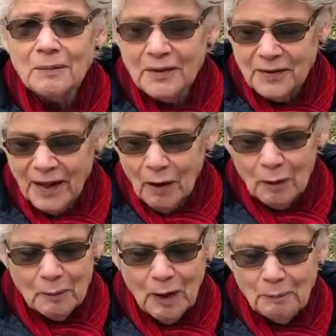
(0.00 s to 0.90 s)
they are
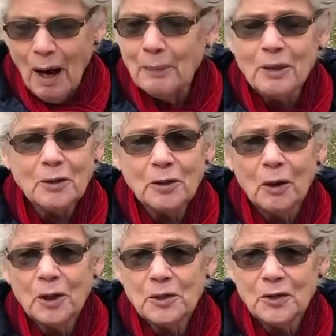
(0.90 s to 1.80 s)
popular
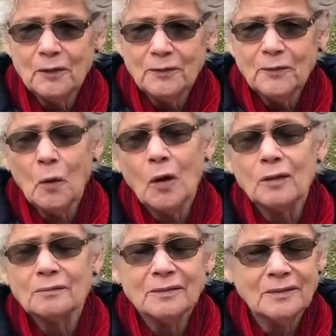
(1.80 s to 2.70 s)
dogs
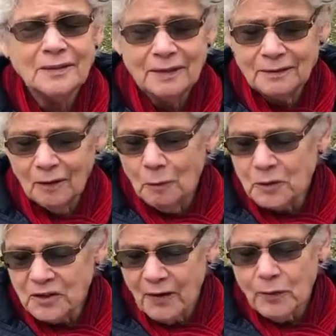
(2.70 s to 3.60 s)
for
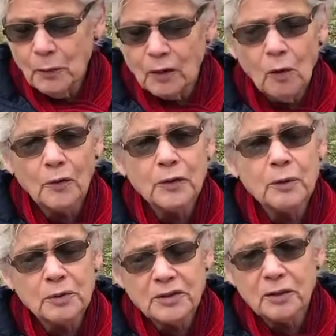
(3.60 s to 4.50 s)
almost everyone, although
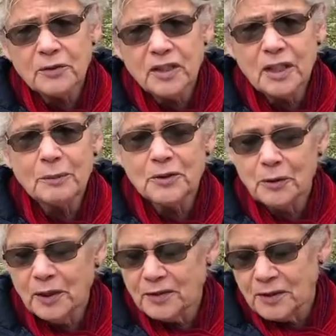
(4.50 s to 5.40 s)
you will still see them in
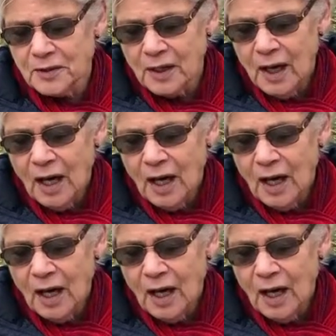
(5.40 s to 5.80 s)
circuses.